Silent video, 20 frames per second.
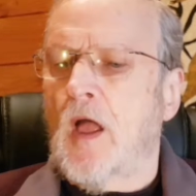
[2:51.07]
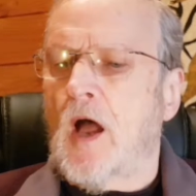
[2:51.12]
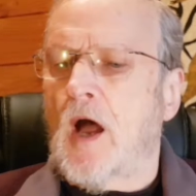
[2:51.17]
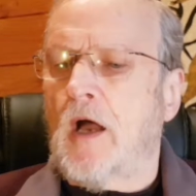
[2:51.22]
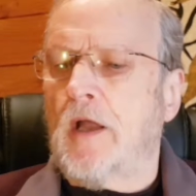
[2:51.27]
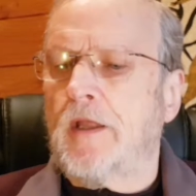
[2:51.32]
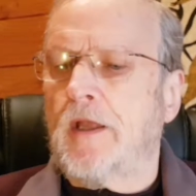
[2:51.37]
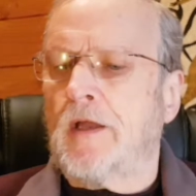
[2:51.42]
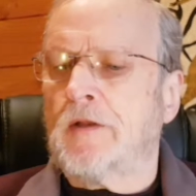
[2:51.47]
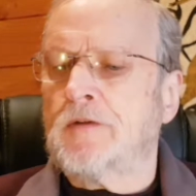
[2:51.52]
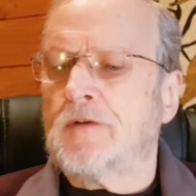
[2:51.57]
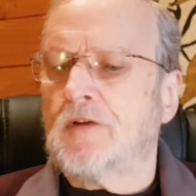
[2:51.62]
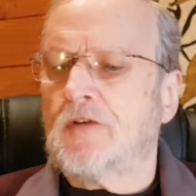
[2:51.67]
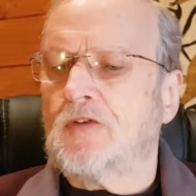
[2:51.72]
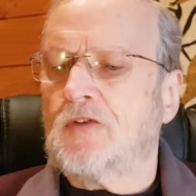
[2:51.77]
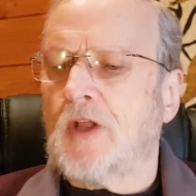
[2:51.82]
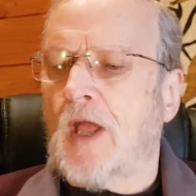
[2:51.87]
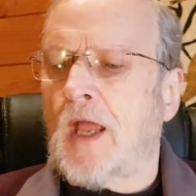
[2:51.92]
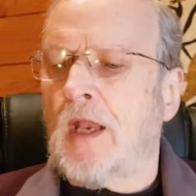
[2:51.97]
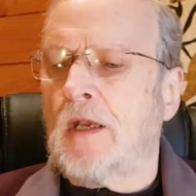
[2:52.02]
I
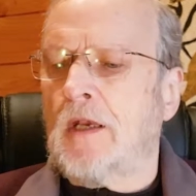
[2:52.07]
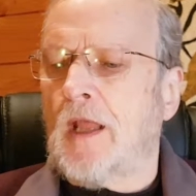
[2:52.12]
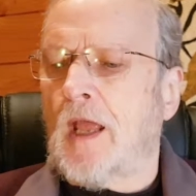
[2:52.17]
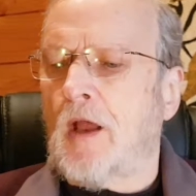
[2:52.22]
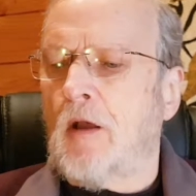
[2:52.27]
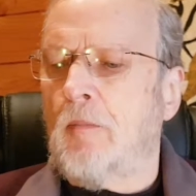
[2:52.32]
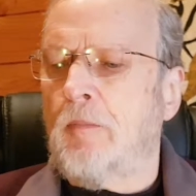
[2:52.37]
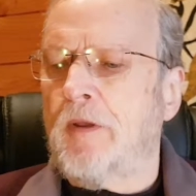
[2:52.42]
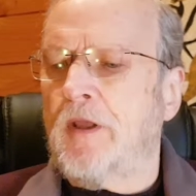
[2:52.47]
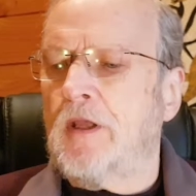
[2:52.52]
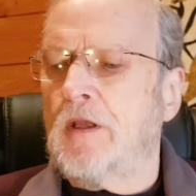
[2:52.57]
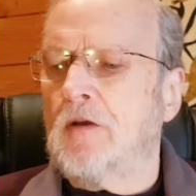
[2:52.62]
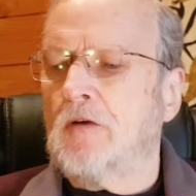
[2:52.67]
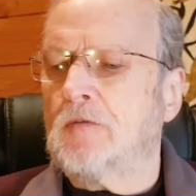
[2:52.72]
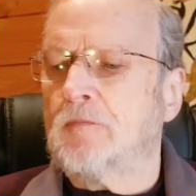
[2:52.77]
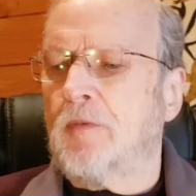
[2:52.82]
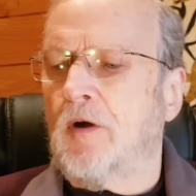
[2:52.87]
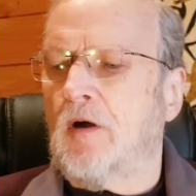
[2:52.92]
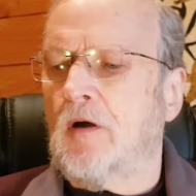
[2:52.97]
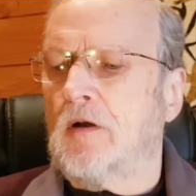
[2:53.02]
understand how
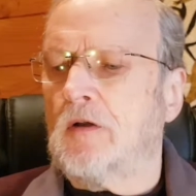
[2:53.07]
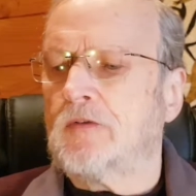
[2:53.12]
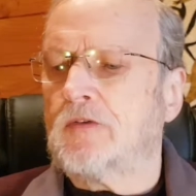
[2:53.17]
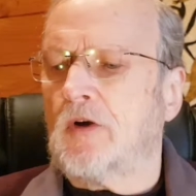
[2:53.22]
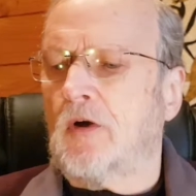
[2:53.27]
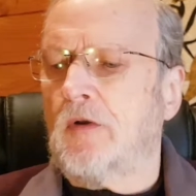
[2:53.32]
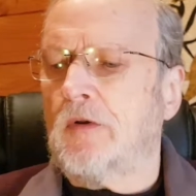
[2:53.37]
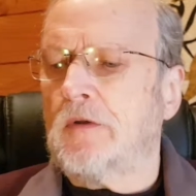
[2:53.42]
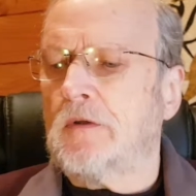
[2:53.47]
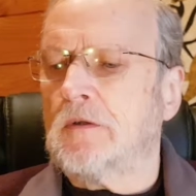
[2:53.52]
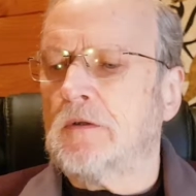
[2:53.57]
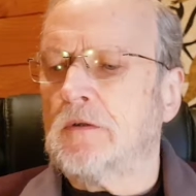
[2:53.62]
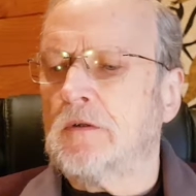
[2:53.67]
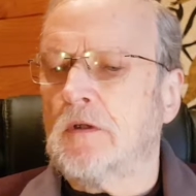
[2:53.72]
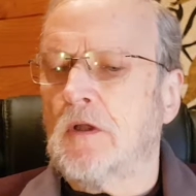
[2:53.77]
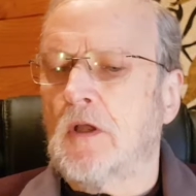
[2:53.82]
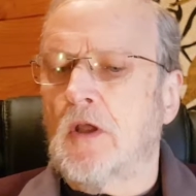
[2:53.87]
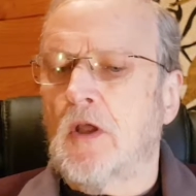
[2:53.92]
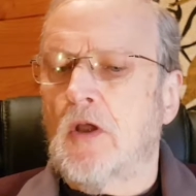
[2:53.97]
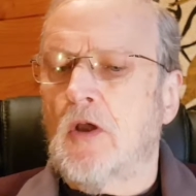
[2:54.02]
beings pass on
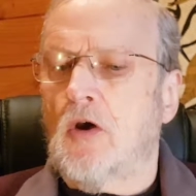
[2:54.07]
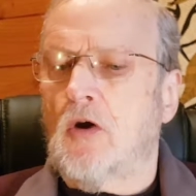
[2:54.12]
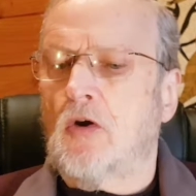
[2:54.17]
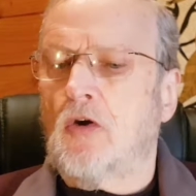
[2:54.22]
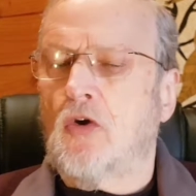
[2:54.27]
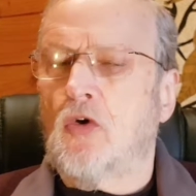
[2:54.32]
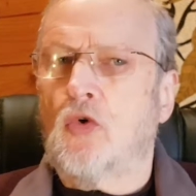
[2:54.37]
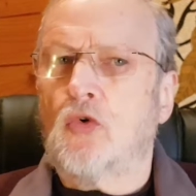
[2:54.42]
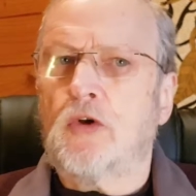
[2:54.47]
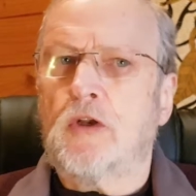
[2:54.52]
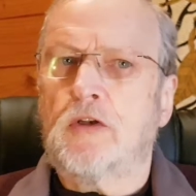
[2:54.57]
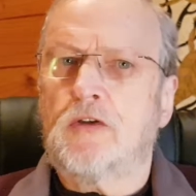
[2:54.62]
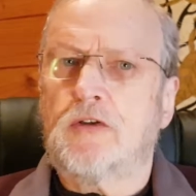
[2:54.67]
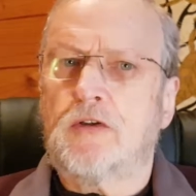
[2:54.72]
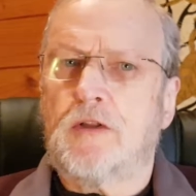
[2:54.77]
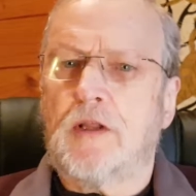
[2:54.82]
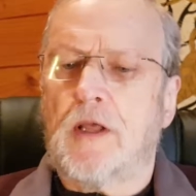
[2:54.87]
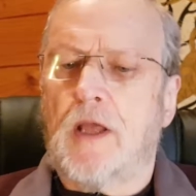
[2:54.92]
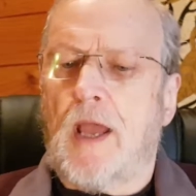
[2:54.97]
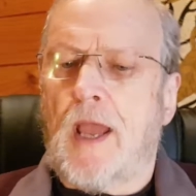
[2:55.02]
according
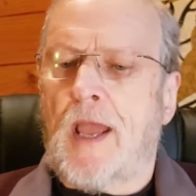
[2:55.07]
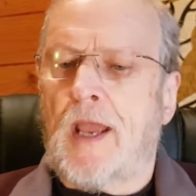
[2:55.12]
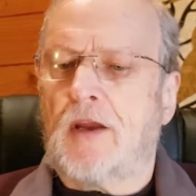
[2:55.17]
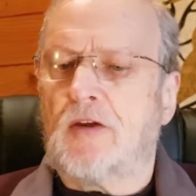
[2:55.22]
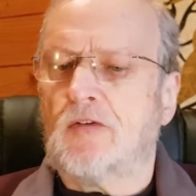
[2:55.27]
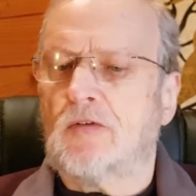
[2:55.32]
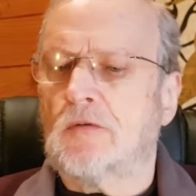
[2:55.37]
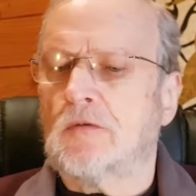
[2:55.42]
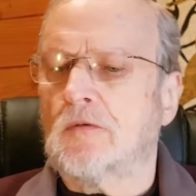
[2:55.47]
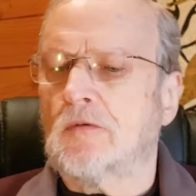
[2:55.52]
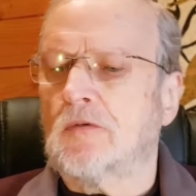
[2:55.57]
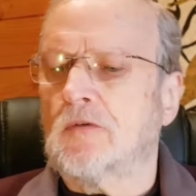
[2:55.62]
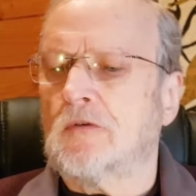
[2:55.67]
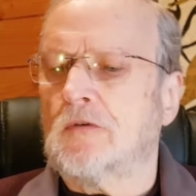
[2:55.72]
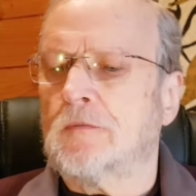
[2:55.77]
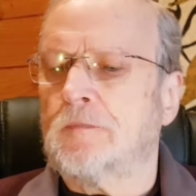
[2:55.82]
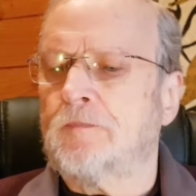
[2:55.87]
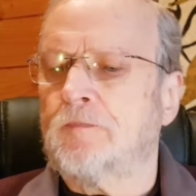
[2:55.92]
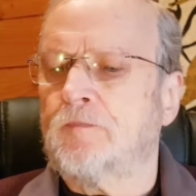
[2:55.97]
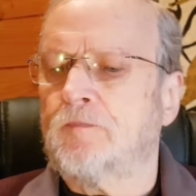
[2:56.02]
to their
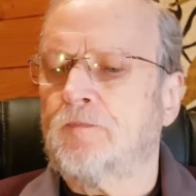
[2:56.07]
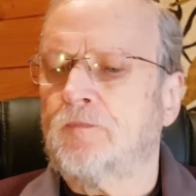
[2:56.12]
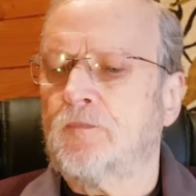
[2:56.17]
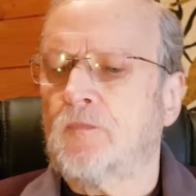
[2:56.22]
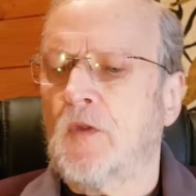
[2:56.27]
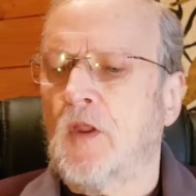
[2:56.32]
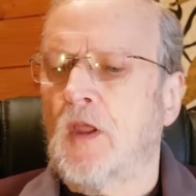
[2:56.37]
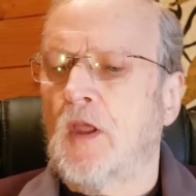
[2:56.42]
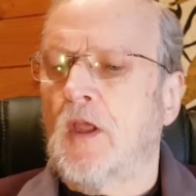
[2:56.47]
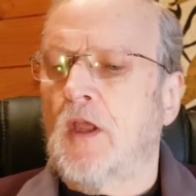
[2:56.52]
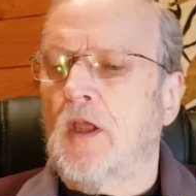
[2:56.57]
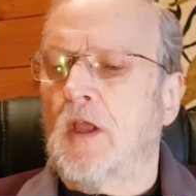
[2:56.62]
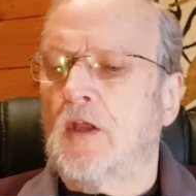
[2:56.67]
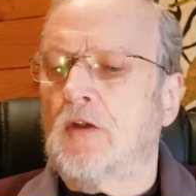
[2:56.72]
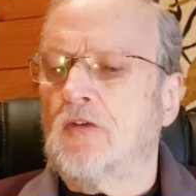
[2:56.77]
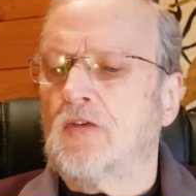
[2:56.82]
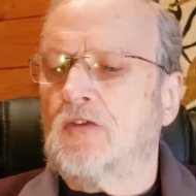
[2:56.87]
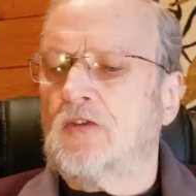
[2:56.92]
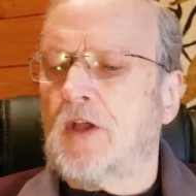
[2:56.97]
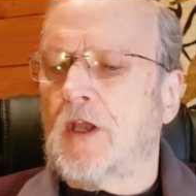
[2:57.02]
actions,
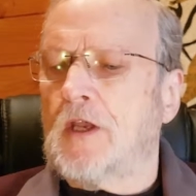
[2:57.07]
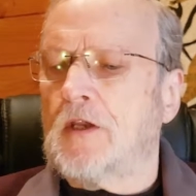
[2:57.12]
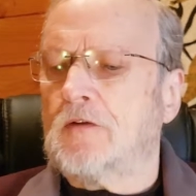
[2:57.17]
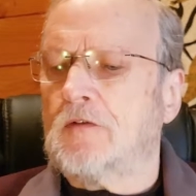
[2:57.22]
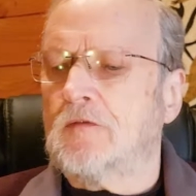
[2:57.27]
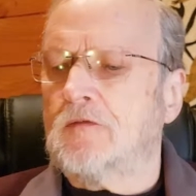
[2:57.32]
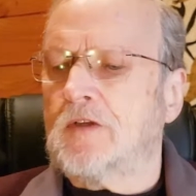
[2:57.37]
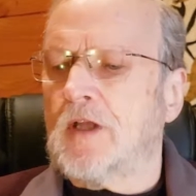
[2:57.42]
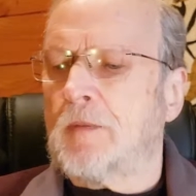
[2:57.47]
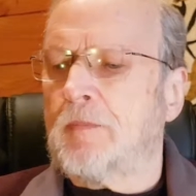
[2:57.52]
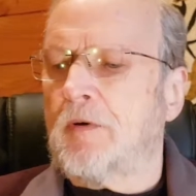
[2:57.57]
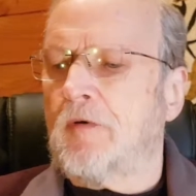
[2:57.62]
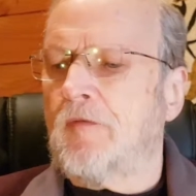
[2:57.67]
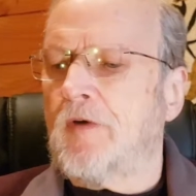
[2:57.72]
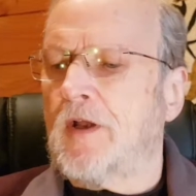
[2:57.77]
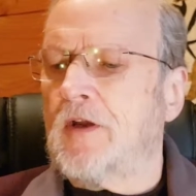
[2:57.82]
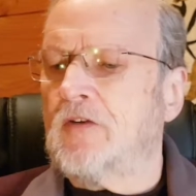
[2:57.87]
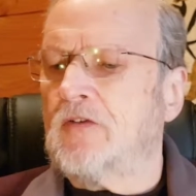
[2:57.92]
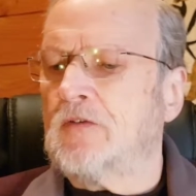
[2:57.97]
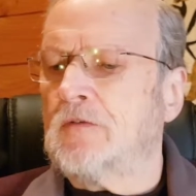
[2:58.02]
in states of
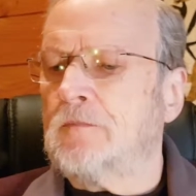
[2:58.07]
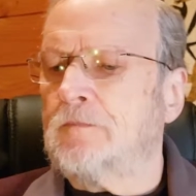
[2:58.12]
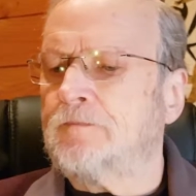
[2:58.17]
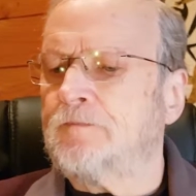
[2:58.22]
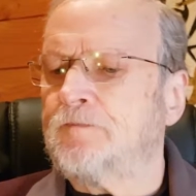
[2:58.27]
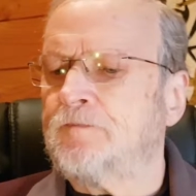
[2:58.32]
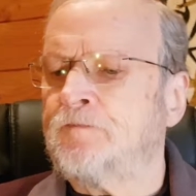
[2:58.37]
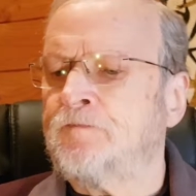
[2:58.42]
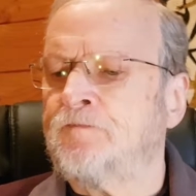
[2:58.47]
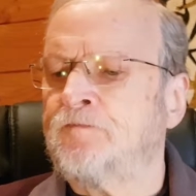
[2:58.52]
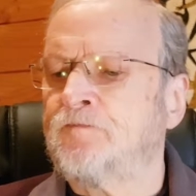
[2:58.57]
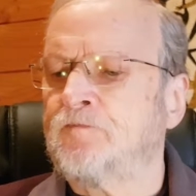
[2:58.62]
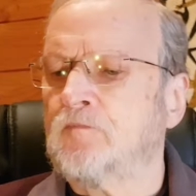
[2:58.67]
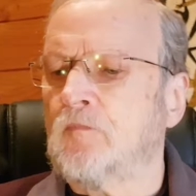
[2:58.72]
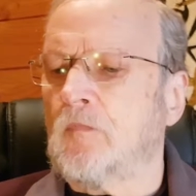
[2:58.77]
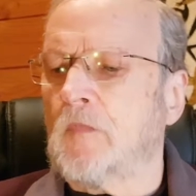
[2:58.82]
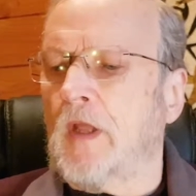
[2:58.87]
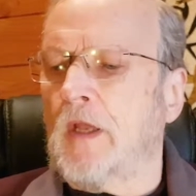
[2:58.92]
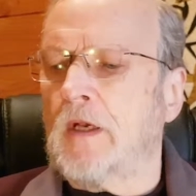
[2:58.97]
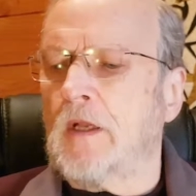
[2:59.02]
deprivation, in
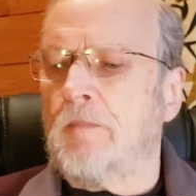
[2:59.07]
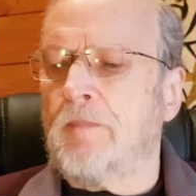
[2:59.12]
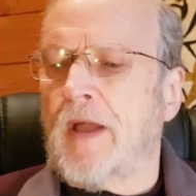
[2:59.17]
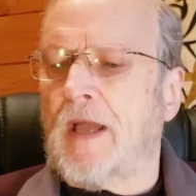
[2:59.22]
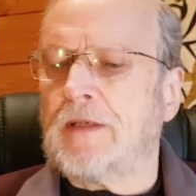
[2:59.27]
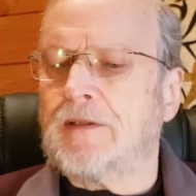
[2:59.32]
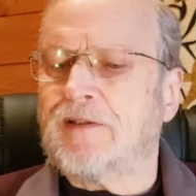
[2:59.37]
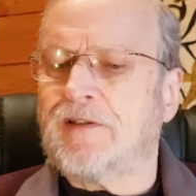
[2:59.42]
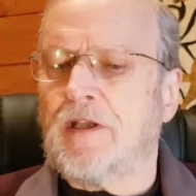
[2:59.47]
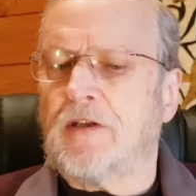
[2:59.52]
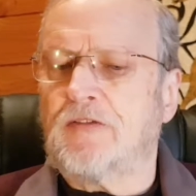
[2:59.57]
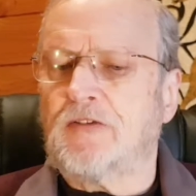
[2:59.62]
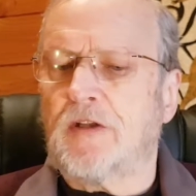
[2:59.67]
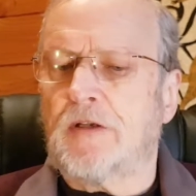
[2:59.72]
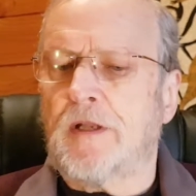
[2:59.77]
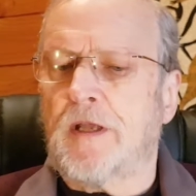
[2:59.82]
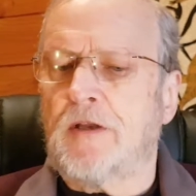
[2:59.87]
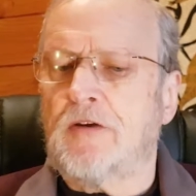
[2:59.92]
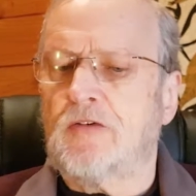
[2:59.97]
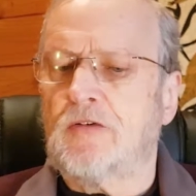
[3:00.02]
a bad
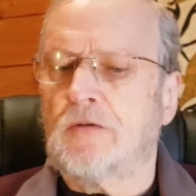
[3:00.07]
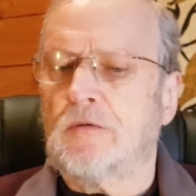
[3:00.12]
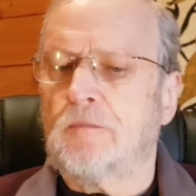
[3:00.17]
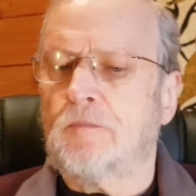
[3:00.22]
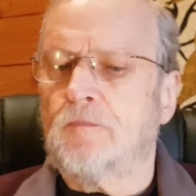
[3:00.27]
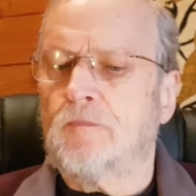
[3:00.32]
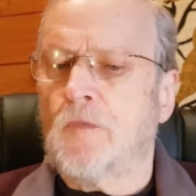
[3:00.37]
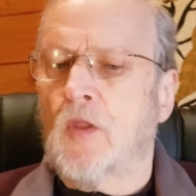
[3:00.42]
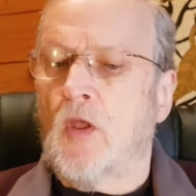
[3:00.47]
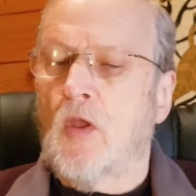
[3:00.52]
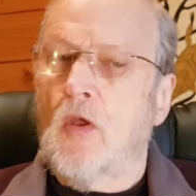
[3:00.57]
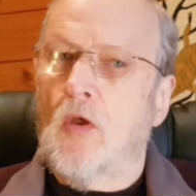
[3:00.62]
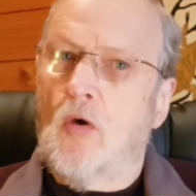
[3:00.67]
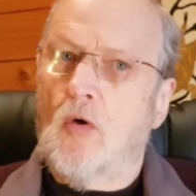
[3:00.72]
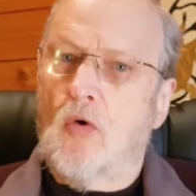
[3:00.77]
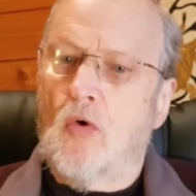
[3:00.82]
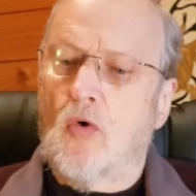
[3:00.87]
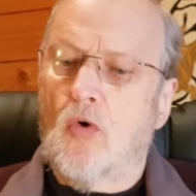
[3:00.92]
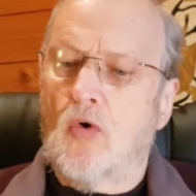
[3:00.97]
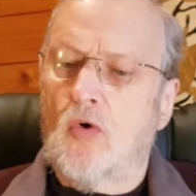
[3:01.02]
destination,
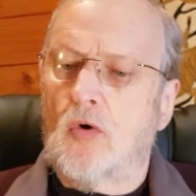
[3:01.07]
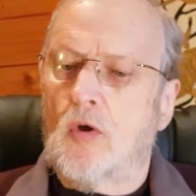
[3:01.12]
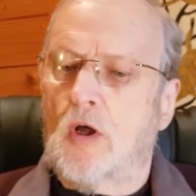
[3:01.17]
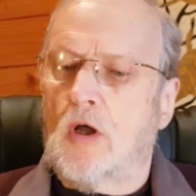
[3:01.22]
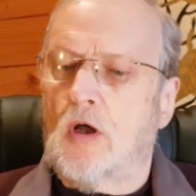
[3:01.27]
or